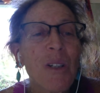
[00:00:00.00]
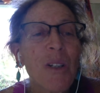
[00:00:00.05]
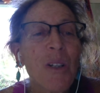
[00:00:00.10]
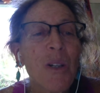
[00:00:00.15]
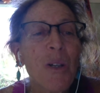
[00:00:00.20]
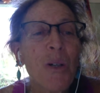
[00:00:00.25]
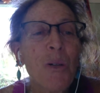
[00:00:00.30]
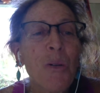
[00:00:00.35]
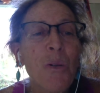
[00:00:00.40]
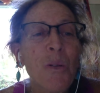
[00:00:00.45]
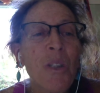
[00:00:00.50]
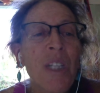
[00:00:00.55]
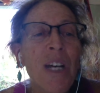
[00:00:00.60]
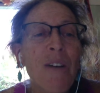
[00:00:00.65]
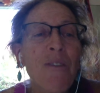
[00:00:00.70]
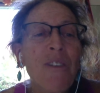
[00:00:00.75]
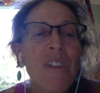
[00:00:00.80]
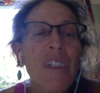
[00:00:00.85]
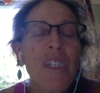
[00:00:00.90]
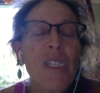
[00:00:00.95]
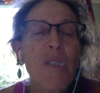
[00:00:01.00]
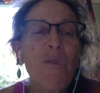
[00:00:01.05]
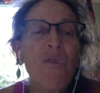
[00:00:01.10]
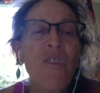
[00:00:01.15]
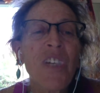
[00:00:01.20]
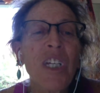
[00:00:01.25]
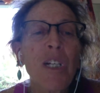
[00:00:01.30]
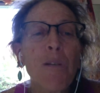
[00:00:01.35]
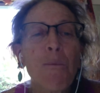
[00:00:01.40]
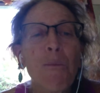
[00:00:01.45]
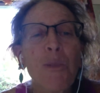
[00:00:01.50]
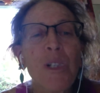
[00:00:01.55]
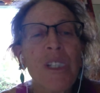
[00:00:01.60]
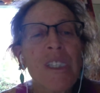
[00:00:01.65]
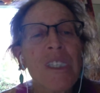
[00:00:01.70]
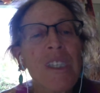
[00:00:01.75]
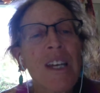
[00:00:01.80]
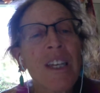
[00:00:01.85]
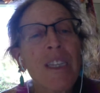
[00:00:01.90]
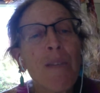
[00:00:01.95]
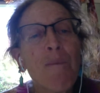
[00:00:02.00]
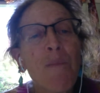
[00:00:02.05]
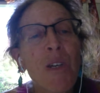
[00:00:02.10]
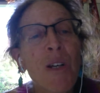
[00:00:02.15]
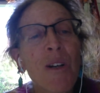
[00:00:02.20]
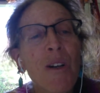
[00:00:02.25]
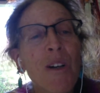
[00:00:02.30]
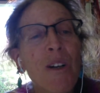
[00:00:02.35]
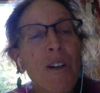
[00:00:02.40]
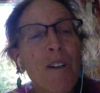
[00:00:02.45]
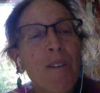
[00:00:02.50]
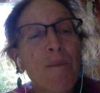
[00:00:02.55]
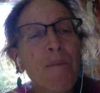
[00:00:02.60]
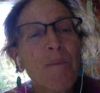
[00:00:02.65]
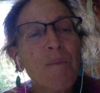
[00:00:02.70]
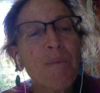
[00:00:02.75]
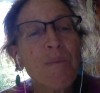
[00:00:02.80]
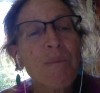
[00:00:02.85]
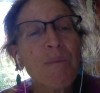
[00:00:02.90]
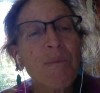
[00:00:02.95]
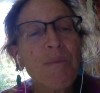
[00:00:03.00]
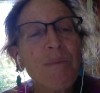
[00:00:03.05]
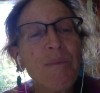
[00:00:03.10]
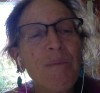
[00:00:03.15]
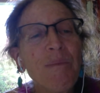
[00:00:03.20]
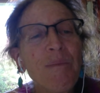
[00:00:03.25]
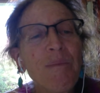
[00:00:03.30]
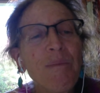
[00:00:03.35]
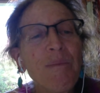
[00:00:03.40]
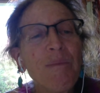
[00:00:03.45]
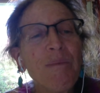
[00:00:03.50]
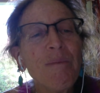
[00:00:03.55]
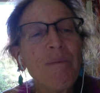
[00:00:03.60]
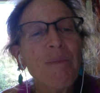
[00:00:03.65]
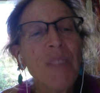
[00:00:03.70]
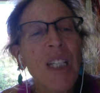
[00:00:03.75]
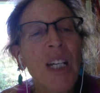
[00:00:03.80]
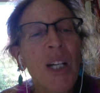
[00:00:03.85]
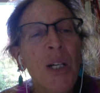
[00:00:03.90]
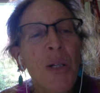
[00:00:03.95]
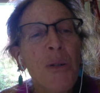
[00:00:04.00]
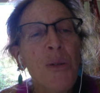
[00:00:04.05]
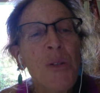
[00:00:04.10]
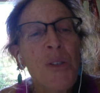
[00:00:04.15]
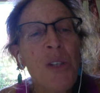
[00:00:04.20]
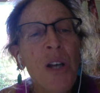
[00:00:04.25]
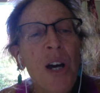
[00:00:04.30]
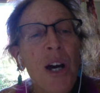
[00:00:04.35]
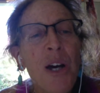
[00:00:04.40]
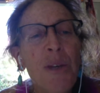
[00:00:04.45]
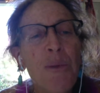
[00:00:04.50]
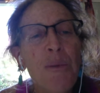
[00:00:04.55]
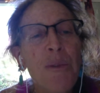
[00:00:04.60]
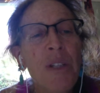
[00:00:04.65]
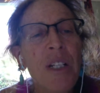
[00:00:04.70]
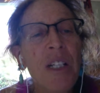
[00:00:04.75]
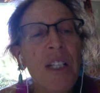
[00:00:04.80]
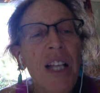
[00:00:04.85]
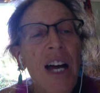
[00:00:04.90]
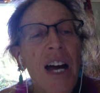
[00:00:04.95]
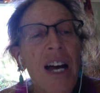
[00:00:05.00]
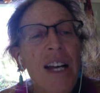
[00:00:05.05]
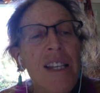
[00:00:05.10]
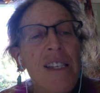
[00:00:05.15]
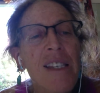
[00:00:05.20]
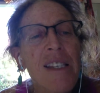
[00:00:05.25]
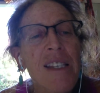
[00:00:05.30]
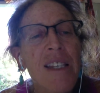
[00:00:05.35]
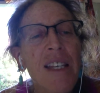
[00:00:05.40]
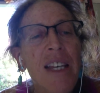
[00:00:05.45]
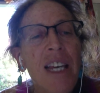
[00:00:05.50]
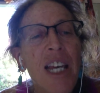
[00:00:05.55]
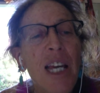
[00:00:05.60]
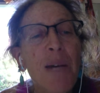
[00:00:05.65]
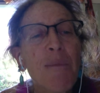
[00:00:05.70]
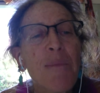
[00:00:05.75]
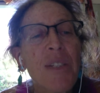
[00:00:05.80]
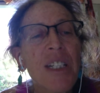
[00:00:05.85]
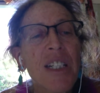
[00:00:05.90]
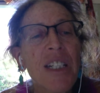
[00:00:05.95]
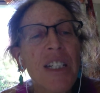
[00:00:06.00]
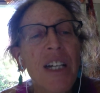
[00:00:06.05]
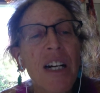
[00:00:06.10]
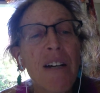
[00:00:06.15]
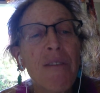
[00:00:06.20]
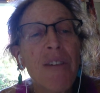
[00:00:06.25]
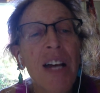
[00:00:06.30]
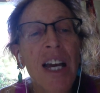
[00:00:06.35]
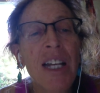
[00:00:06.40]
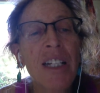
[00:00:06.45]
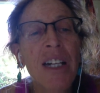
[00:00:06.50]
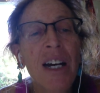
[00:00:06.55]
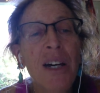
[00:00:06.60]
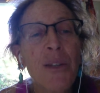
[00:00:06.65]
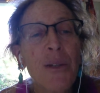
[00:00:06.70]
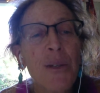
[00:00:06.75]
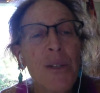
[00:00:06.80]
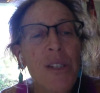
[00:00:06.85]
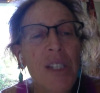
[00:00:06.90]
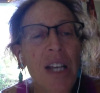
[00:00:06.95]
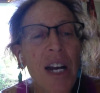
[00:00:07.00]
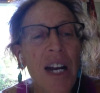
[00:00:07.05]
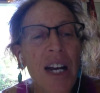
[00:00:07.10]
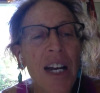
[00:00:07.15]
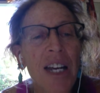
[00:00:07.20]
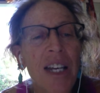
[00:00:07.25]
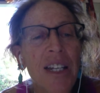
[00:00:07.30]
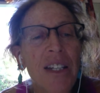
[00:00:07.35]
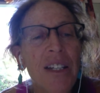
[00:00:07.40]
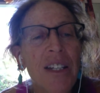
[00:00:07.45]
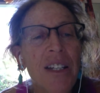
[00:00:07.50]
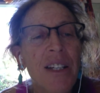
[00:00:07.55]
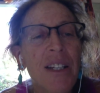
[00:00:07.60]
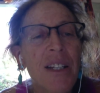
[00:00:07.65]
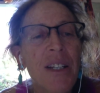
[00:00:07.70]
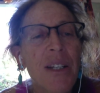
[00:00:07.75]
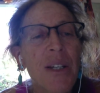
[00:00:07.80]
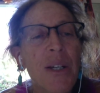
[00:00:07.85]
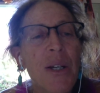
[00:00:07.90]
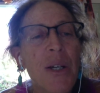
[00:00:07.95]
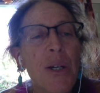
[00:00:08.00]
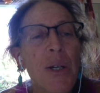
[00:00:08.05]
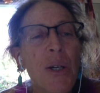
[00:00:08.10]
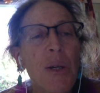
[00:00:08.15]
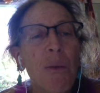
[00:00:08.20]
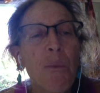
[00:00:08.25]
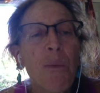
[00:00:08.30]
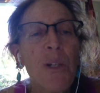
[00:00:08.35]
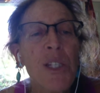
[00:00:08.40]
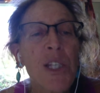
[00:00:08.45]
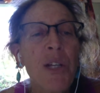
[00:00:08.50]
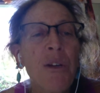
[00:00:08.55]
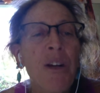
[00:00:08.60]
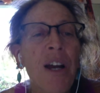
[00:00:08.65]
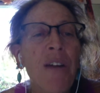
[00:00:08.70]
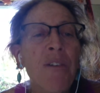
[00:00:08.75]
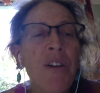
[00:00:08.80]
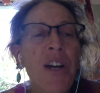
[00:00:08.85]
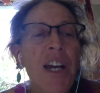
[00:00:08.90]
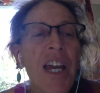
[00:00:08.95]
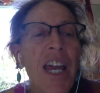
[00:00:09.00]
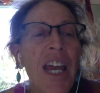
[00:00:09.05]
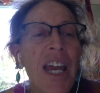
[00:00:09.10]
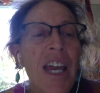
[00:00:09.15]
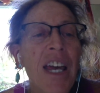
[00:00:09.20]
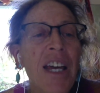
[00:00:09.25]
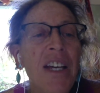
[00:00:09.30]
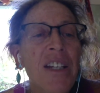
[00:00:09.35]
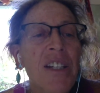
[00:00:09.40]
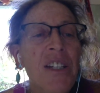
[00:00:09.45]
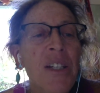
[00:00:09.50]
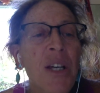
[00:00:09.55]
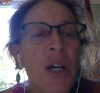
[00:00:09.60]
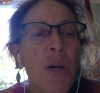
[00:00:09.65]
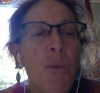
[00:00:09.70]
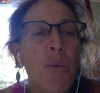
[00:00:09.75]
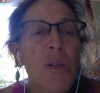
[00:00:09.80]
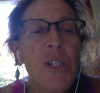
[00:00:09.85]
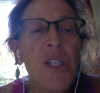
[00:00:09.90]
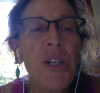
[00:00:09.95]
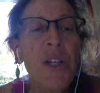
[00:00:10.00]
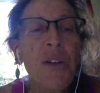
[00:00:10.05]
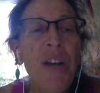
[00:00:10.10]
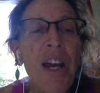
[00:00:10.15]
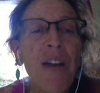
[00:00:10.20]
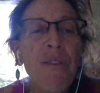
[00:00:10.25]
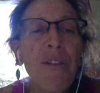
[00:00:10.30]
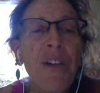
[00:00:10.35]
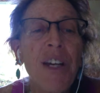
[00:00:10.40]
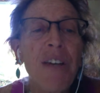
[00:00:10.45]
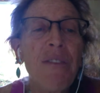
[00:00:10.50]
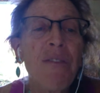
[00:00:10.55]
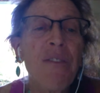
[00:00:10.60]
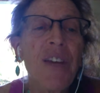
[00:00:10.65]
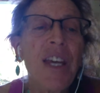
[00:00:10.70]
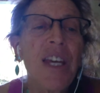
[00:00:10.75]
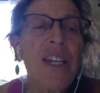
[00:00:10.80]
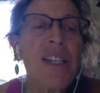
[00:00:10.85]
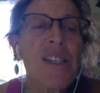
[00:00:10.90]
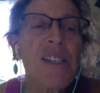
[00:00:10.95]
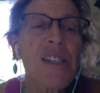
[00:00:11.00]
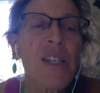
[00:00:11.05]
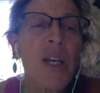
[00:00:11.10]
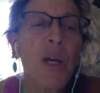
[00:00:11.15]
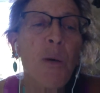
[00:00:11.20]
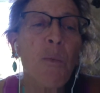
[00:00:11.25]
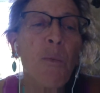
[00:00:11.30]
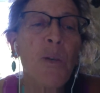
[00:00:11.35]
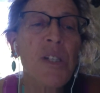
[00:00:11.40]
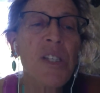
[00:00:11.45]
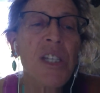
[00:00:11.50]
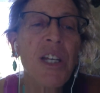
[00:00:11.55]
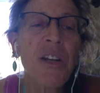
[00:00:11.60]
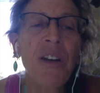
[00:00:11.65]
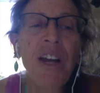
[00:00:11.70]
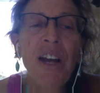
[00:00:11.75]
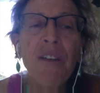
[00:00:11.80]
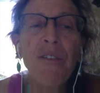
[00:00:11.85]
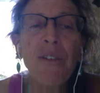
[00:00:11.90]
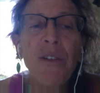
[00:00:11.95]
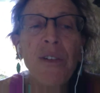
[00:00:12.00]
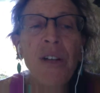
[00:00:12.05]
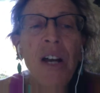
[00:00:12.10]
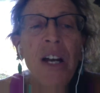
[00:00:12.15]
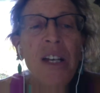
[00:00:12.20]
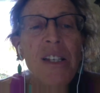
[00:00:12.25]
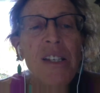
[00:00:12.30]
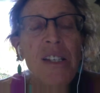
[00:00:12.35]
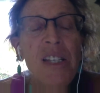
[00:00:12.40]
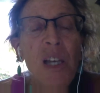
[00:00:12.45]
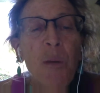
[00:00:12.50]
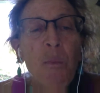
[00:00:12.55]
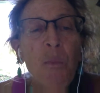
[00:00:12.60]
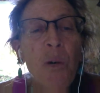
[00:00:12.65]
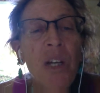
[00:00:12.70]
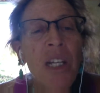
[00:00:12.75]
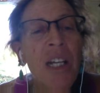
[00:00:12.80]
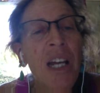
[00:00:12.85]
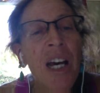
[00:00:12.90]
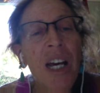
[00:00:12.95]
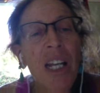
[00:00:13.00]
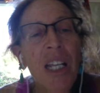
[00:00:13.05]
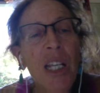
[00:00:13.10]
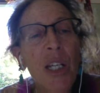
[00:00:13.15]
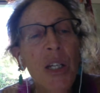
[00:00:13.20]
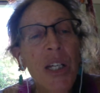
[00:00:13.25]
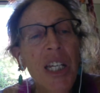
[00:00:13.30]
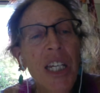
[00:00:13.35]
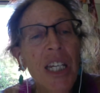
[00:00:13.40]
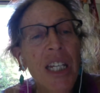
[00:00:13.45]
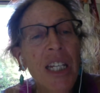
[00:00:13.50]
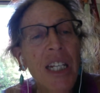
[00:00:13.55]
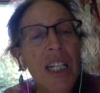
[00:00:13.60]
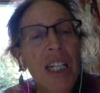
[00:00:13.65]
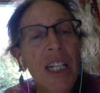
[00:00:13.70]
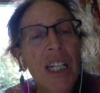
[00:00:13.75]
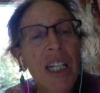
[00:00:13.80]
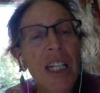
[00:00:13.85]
Who left these fingerprints on the mirror? Who saw through the glass, empty of an other side? Was there ever a hand? Was there ever a face? Was there ever someone looking?